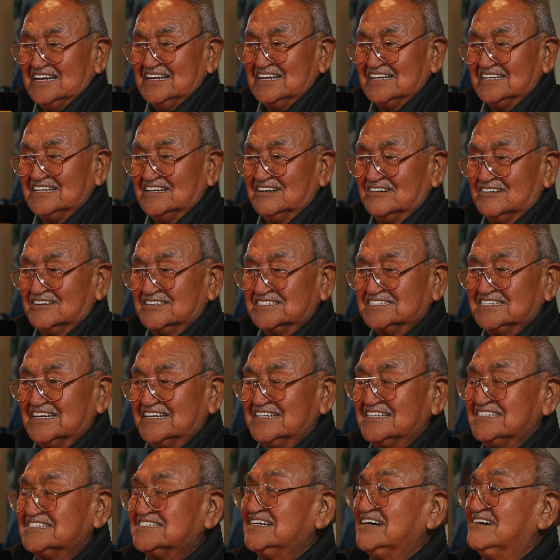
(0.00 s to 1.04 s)
In those
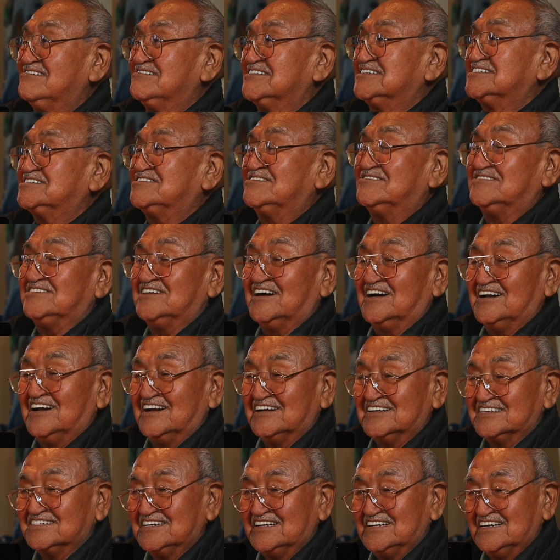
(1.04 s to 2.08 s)
days, that was
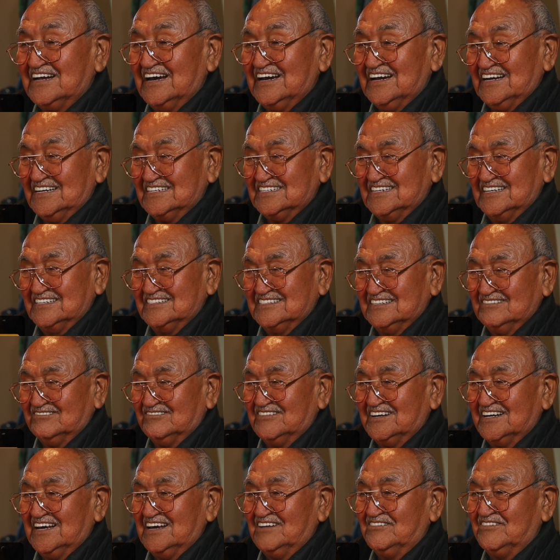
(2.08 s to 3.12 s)
$2 a night,
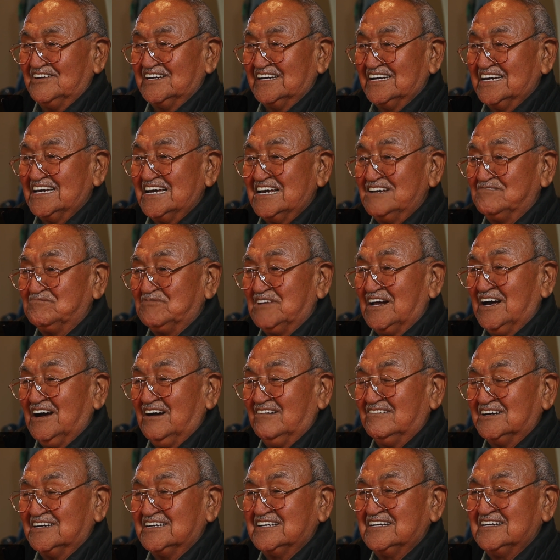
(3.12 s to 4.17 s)
whenever I came
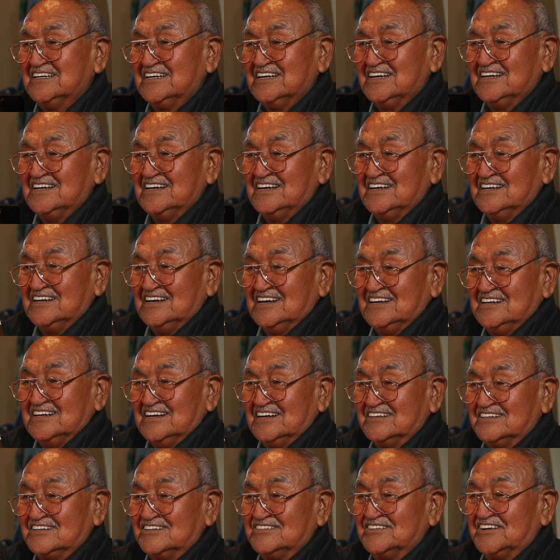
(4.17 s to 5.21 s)
down,
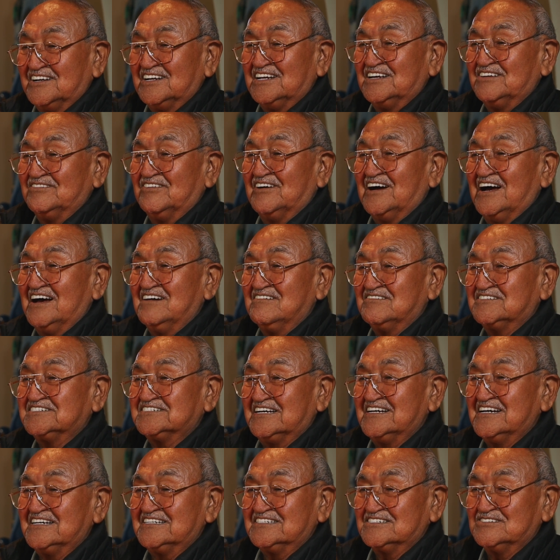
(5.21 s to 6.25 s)
and 35
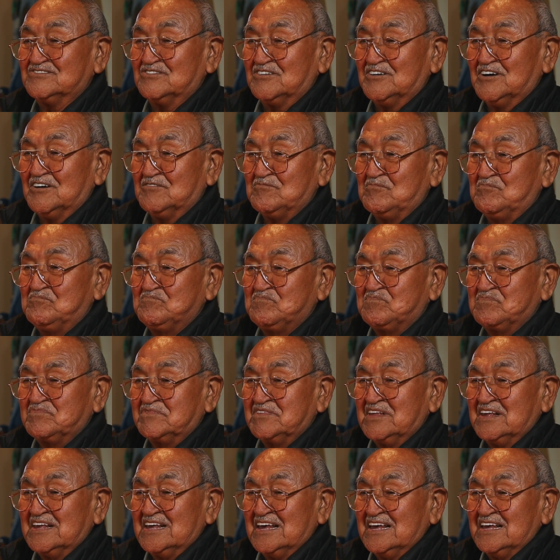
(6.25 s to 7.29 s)
cents for
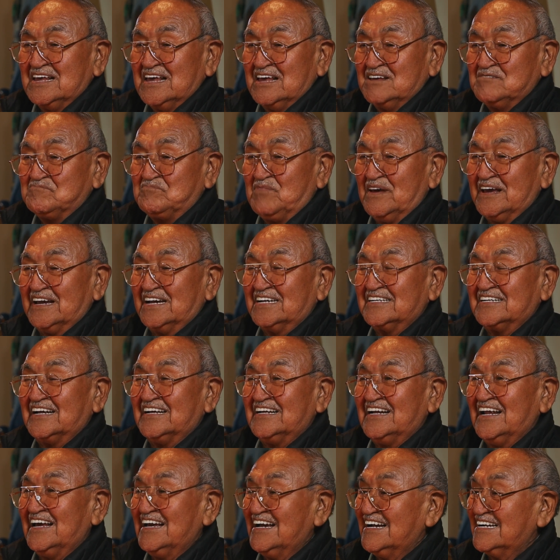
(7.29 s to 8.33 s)
bacon
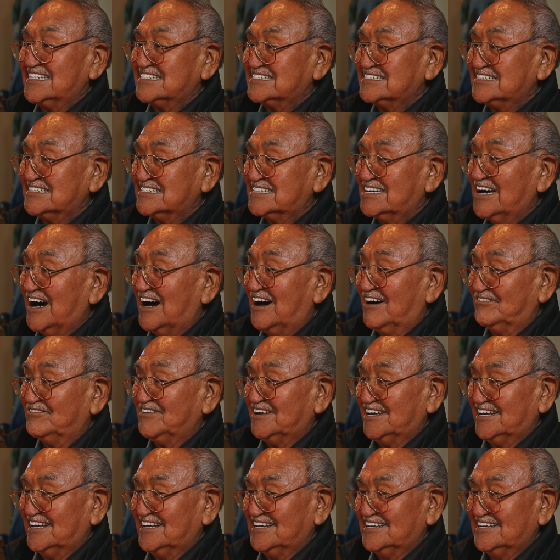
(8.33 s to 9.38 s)
and eggs and
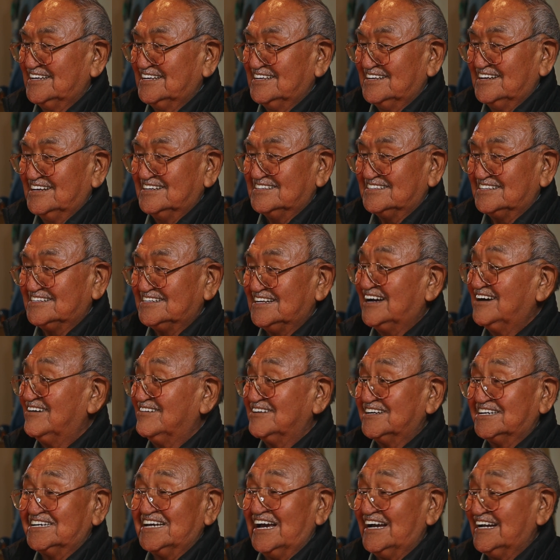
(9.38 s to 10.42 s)
coffee. Now
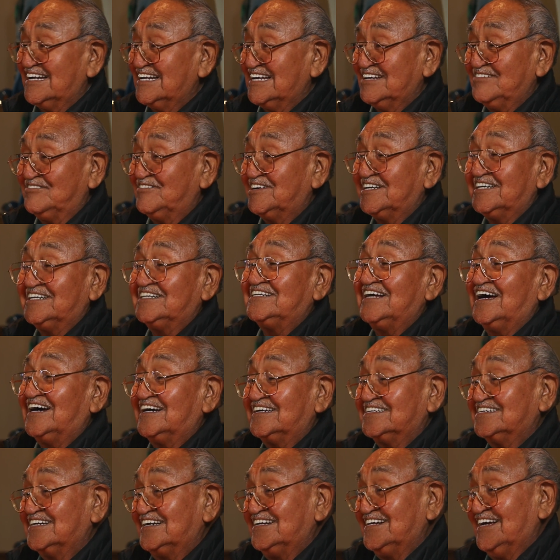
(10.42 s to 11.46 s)
you can't even get
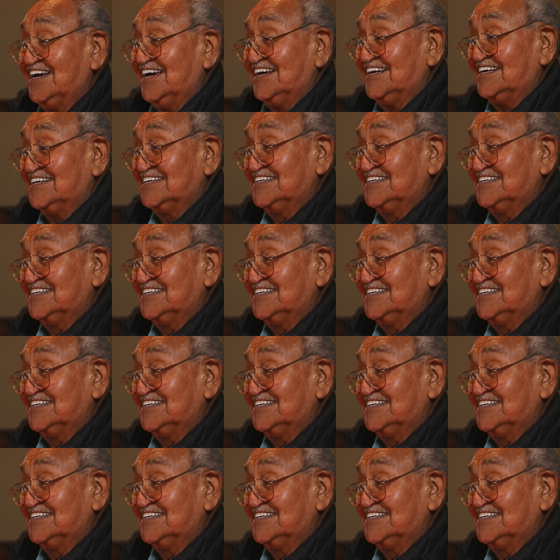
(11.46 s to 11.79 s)
that today.